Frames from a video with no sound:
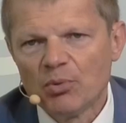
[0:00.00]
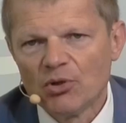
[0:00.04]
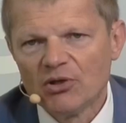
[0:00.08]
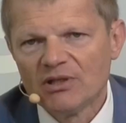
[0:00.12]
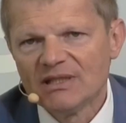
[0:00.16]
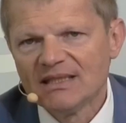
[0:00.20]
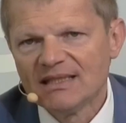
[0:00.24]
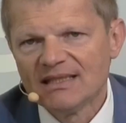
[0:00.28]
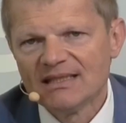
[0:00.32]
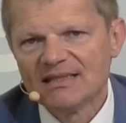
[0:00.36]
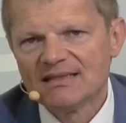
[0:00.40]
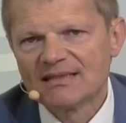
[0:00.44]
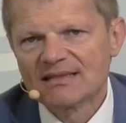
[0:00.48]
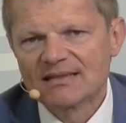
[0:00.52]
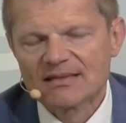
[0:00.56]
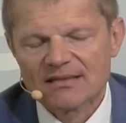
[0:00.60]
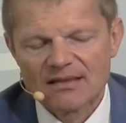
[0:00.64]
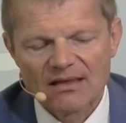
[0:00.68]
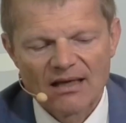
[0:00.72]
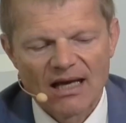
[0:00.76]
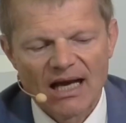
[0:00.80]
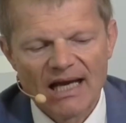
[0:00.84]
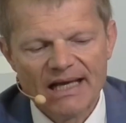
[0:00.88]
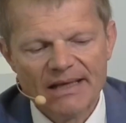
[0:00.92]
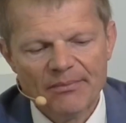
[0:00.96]
point is,
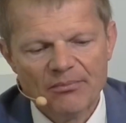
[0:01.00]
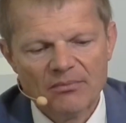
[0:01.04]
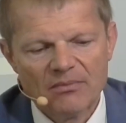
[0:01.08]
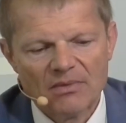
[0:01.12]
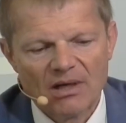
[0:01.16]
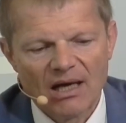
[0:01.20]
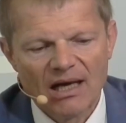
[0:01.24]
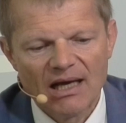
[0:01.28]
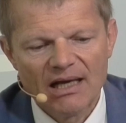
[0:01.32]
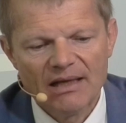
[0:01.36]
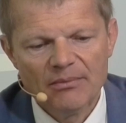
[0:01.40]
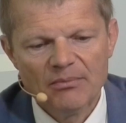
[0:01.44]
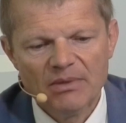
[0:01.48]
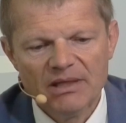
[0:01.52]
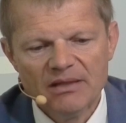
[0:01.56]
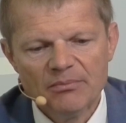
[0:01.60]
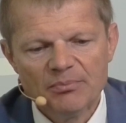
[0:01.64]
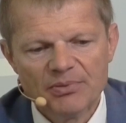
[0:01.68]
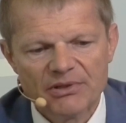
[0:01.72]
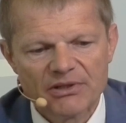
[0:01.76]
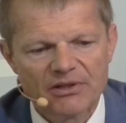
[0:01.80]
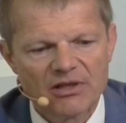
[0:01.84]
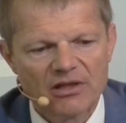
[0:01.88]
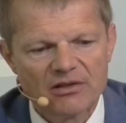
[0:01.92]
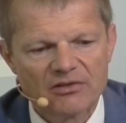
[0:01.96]
I'm in
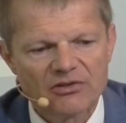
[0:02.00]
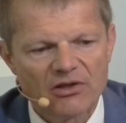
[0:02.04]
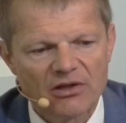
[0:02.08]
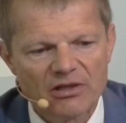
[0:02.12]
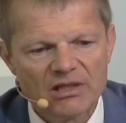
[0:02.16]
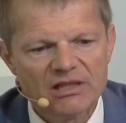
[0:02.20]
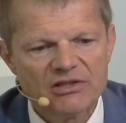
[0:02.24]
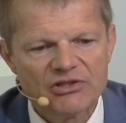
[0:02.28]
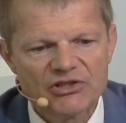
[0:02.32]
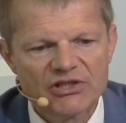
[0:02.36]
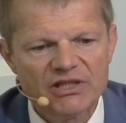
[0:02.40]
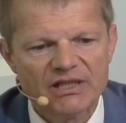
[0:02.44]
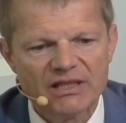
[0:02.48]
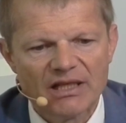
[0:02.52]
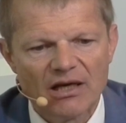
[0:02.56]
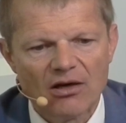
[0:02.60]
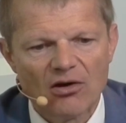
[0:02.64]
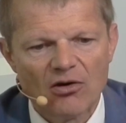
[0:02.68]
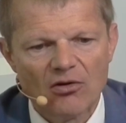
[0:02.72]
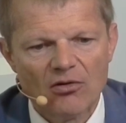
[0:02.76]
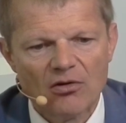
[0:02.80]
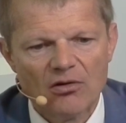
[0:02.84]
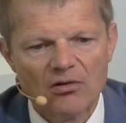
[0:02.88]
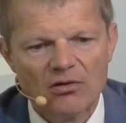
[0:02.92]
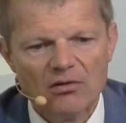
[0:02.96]
periodontology
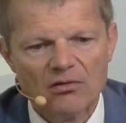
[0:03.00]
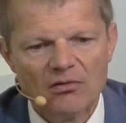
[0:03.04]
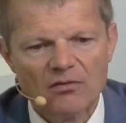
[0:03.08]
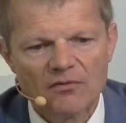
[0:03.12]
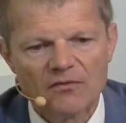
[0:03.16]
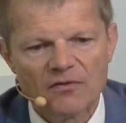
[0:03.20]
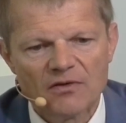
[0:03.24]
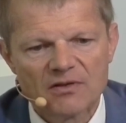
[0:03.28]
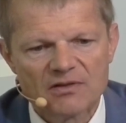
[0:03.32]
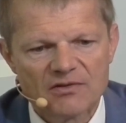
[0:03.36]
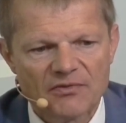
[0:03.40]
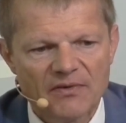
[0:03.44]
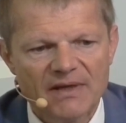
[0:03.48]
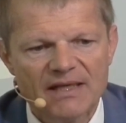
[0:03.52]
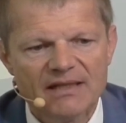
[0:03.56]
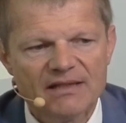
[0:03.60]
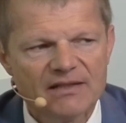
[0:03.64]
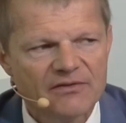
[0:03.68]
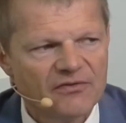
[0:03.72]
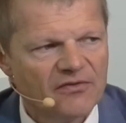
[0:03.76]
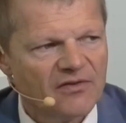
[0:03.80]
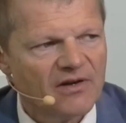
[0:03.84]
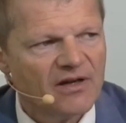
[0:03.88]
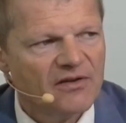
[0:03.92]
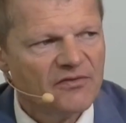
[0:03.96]
now for
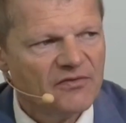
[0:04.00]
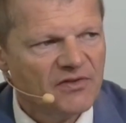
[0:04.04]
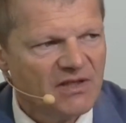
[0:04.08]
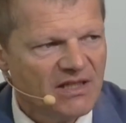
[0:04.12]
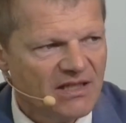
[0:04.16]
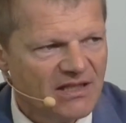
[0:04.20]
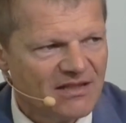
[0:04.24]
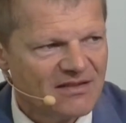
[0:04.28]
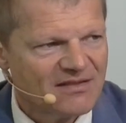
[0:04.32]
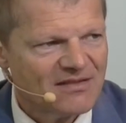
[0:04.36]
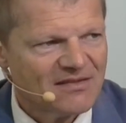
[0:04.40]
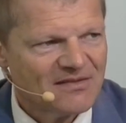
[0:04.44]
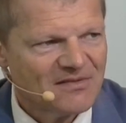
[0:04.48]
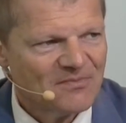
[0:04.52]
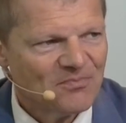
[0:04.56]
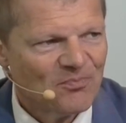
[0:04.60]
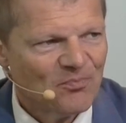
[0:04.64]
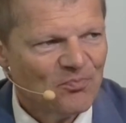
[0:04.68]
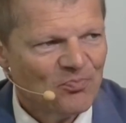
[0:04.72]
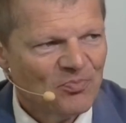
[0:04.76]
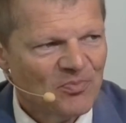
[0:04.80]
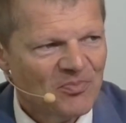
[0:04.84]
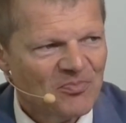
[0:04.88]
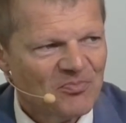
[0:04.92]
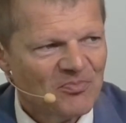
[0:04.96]
25 years,
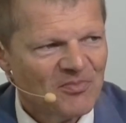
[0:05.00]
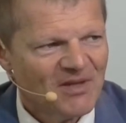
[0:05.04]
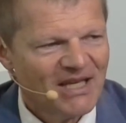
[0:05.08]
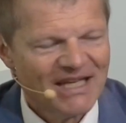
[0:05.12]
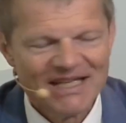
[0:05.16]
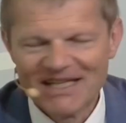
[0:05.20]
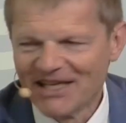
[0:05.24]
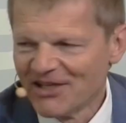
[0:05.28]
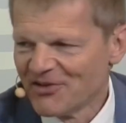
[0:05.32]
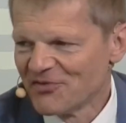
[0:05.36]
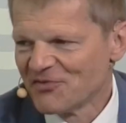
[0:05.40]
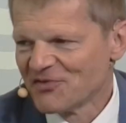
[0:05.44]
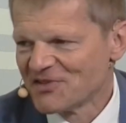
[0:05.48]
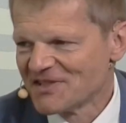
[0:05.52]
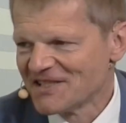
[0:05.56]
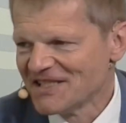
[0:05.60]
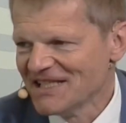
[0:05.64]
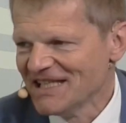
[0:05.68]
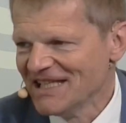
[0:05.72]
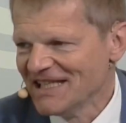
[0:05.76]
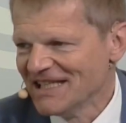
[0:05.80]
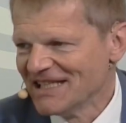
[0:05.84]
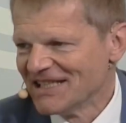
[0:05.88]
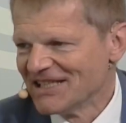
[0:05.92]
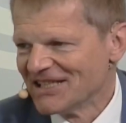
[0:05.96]
and I've
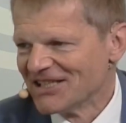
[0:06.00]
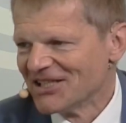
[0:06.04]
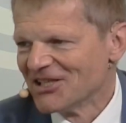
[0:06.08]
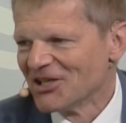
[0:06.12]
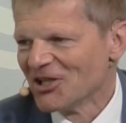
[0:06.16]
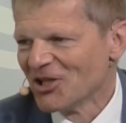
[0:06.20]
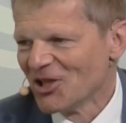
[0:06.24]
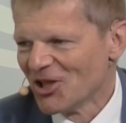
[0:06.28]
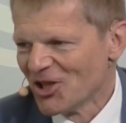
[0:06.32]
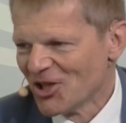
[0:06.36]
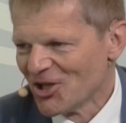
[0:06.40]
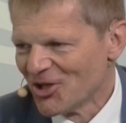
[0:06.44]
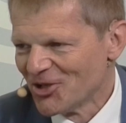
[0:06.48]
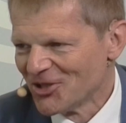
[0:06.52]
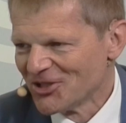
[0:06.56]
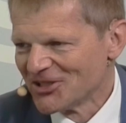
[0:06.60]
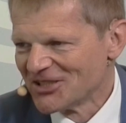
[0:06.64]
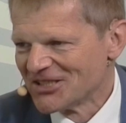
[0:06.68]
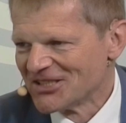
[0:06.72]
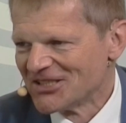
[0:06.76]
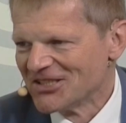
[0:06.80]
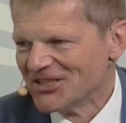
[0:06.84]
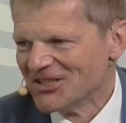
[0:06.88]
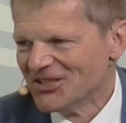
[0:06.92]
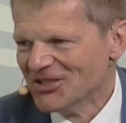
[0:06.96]
seen a lot
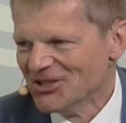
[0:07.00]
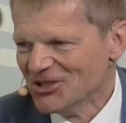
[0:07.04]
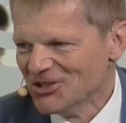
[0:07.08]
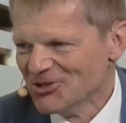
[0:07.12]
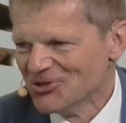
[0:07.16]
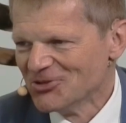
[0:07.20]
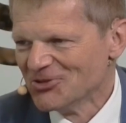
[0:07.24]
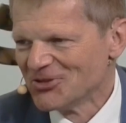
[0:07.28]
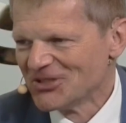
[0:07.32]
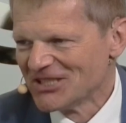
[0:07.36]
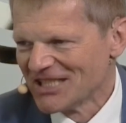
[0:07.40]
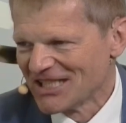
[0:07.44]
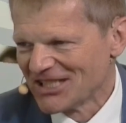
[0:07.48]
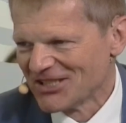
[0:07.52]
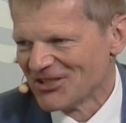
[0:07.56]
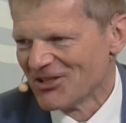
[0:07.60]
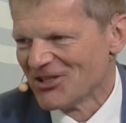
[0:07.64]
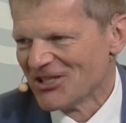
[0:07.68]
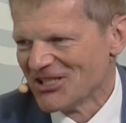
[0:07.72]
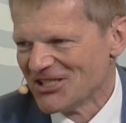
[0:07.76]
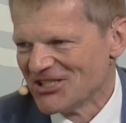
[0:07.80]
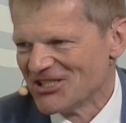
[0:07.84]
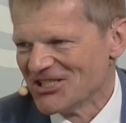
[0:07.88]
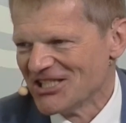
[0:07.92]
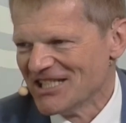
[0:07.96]
new
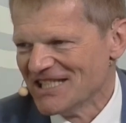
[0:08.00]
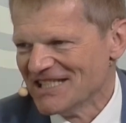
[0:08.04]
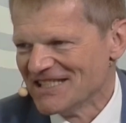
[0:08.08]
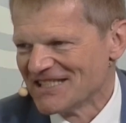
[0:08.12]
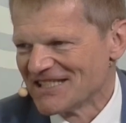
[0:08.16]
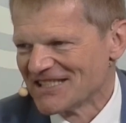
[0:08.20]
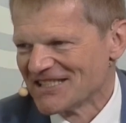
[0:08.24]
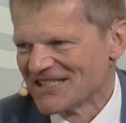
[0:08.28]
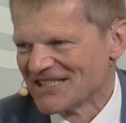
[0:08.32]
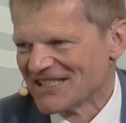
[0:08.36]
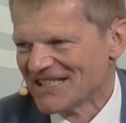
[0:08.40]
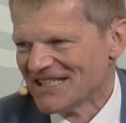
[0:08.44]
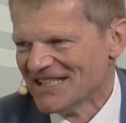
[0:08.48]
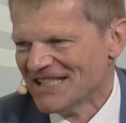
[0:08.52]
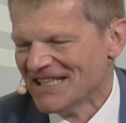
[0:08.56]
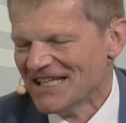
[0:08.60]
technologies.